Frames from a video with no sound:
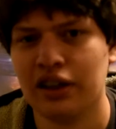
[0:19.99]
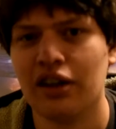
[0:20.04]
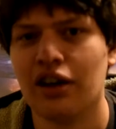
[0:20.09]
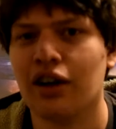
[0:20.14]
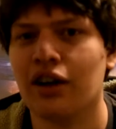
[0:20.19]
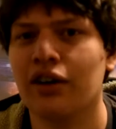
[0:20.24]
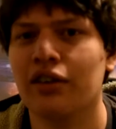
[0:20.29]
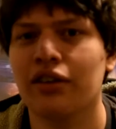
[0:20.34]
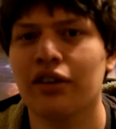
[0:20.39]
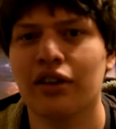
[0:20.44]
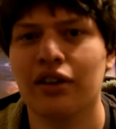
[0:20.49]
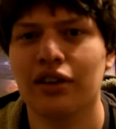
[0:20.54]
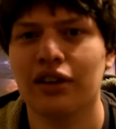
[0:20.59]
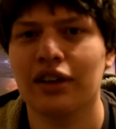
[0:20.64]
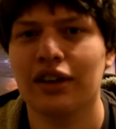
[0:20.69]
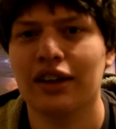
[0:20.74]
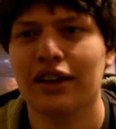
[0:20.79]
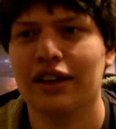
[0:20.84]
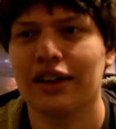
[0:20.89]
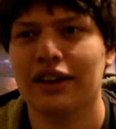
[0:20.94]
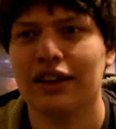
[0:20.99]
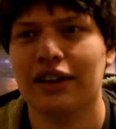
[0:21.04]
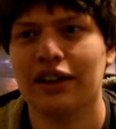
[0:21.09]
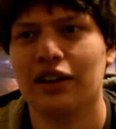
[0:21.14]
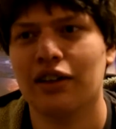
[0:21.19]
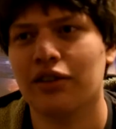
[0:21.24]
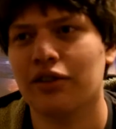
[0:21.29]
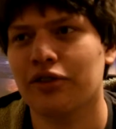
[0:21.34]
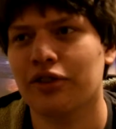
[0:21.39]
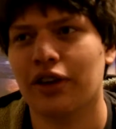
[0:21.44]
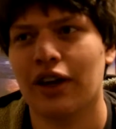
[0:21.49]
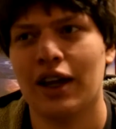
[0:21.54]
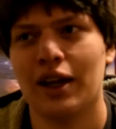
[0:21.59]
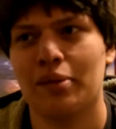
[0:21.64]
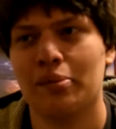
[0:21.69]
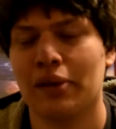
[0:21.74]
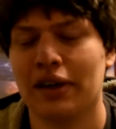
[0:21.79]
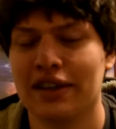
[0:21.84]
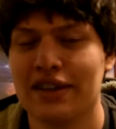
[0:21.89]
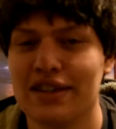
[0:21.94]
gone, for 8
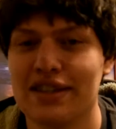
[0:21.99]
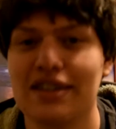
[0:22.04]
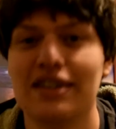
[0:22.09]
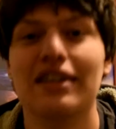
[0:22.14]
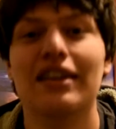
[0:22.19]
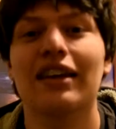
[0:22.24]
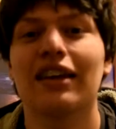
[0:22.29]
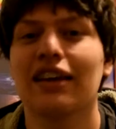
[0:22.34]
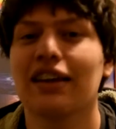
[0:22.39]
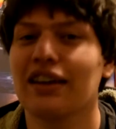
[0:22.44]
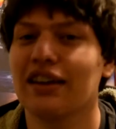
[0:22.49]
months.